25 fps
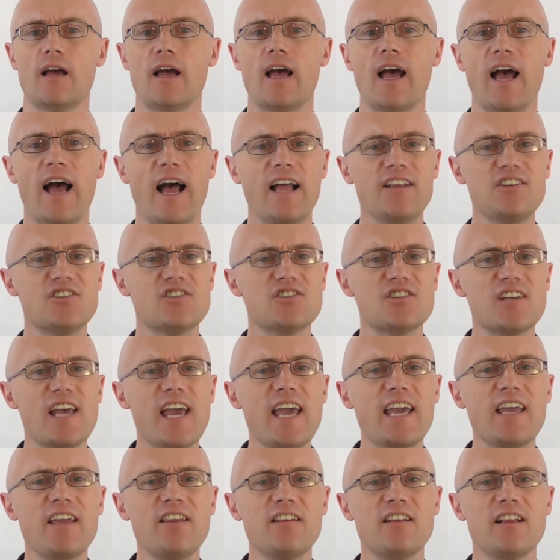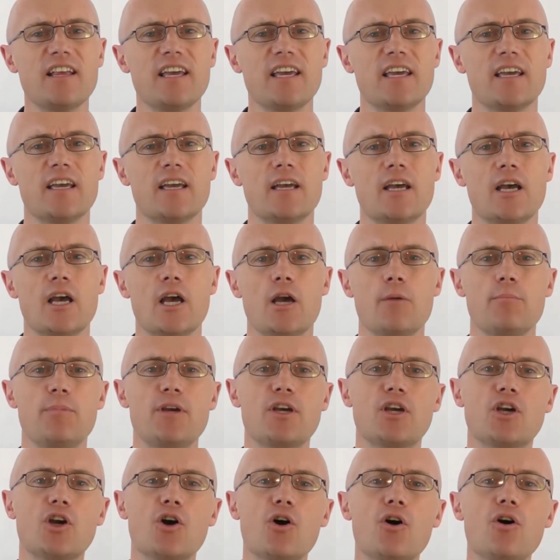And secondly,
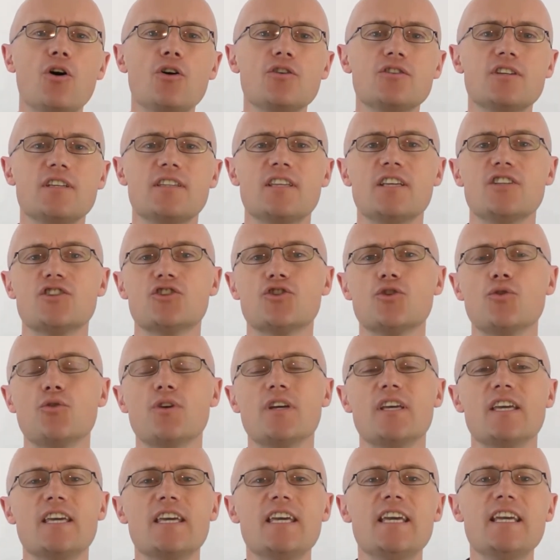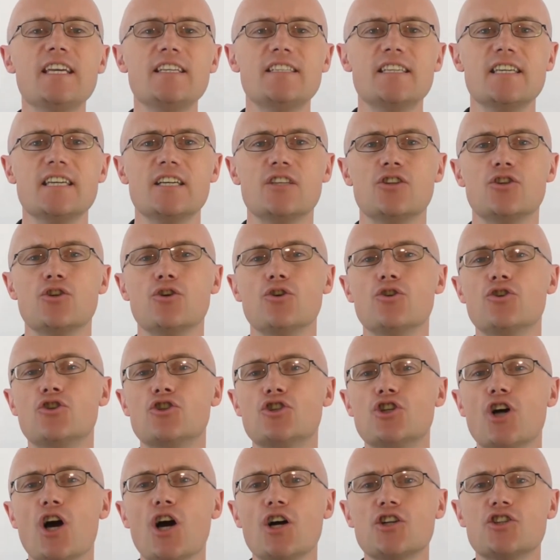because it is so easy to
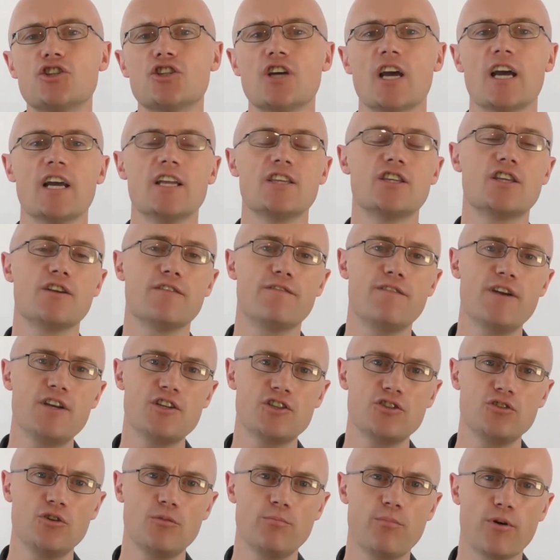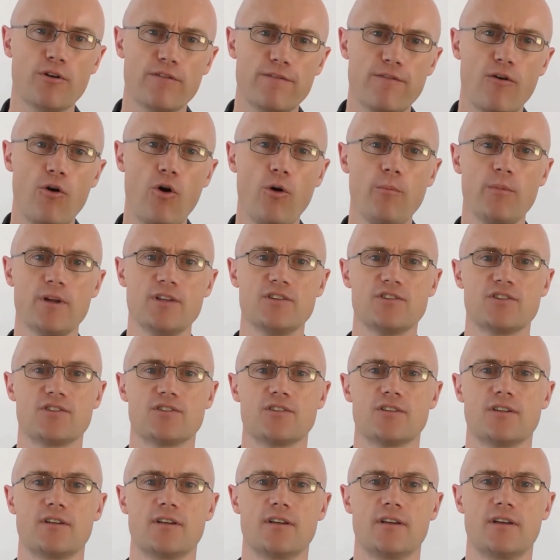judge divisional
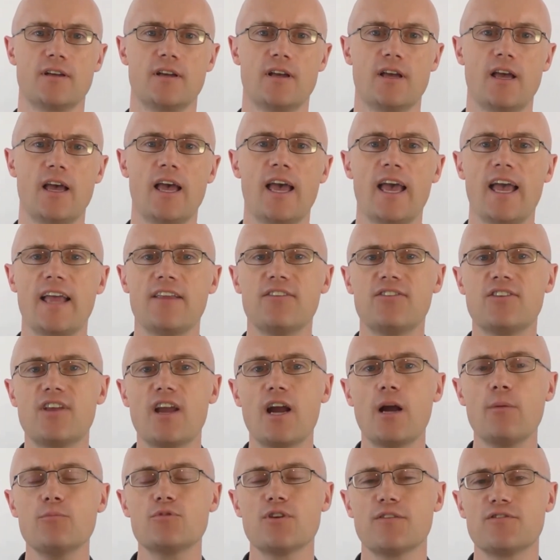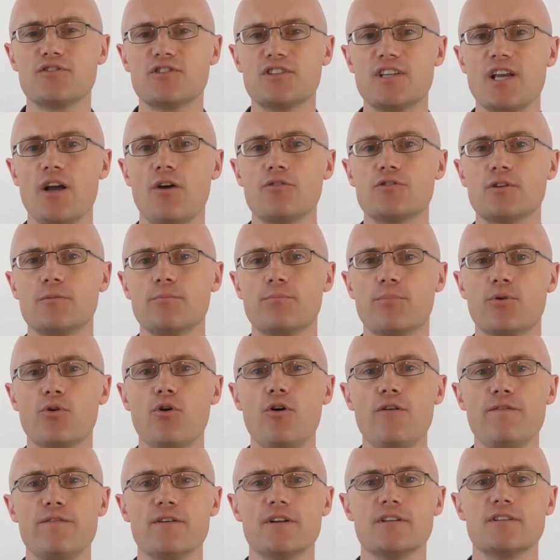performance in terms of sales and
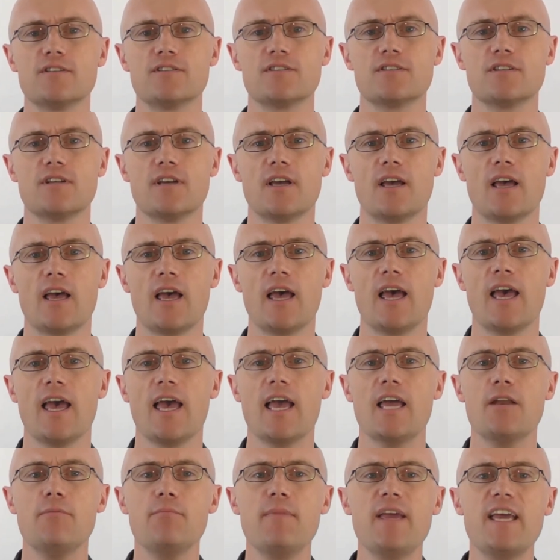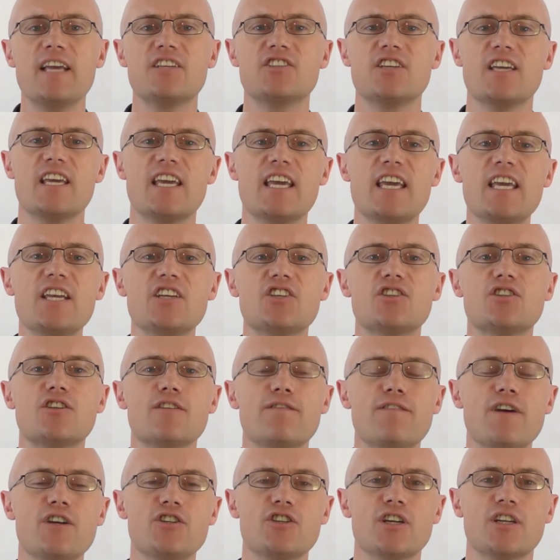profits, it makes each
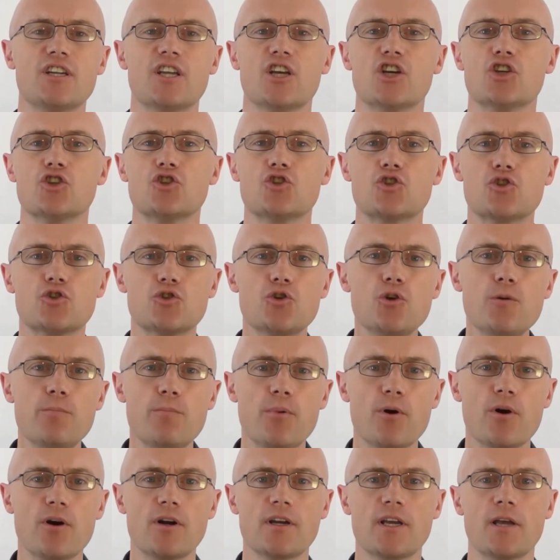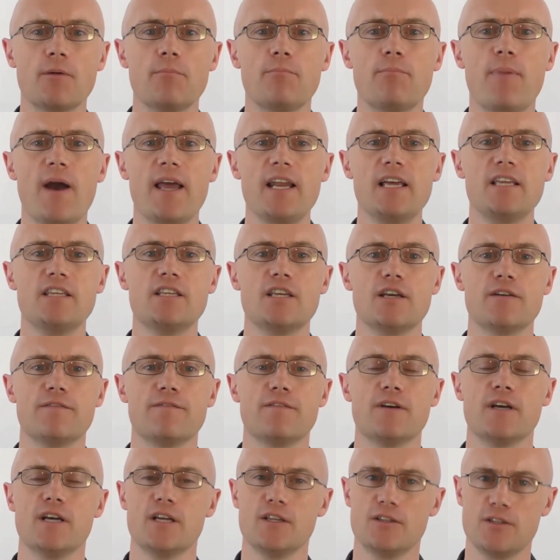division super
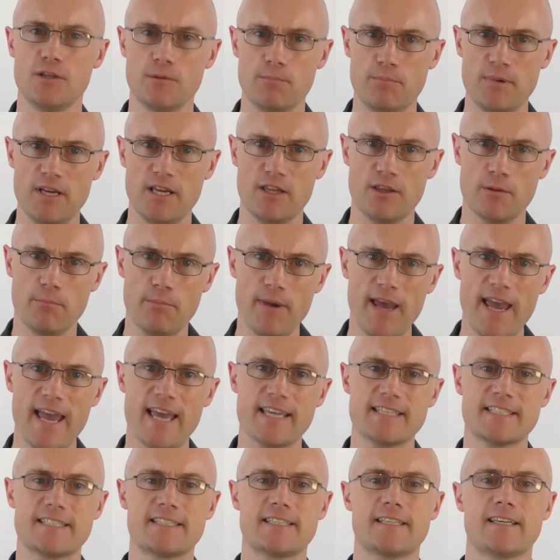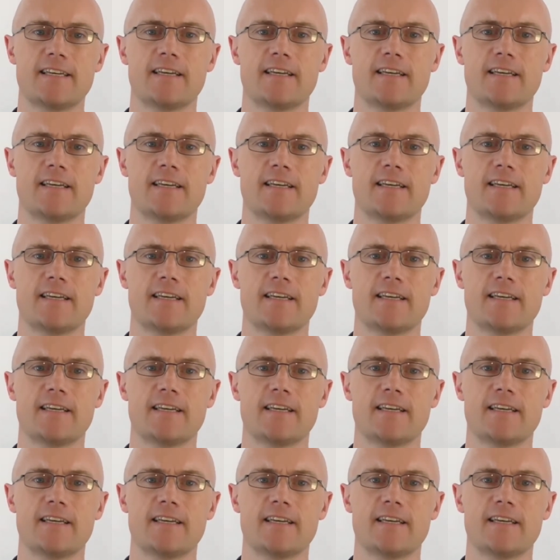competitive to be the best,